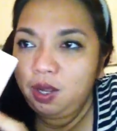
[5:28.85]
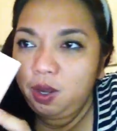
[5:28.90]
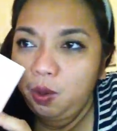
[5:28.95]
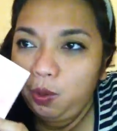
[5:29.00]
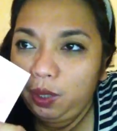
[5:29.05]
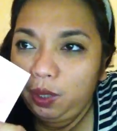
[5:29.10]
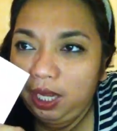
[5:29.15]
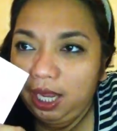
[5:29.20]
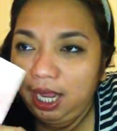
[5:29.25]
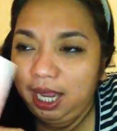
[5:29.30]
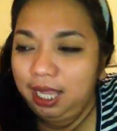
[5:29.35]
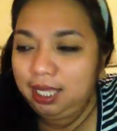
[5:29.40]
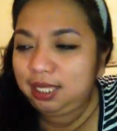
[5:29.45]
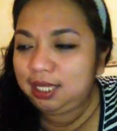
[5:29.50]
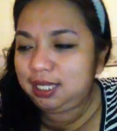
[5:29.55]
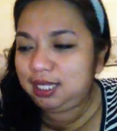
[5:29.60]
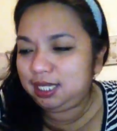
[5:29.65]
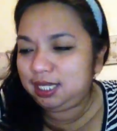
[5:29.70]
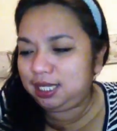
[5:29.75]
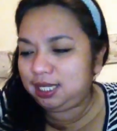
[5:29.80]
Okay,
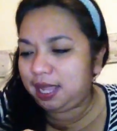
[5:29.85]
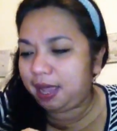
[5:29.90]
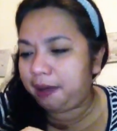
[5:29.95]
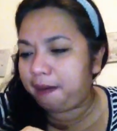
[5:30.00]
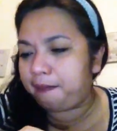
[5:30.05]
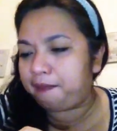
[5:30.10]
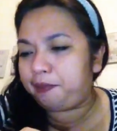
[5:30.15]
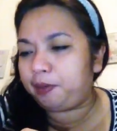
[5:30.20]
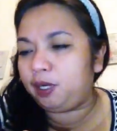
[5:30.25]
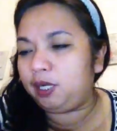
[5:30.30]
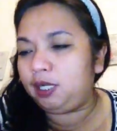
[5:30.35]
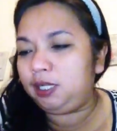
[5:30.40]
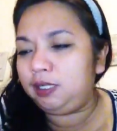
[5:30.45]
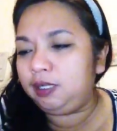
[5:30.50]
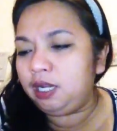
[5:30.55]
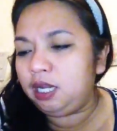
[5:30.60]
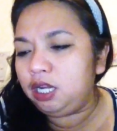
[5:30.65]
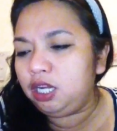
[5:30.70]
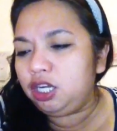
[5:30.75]
this is sample.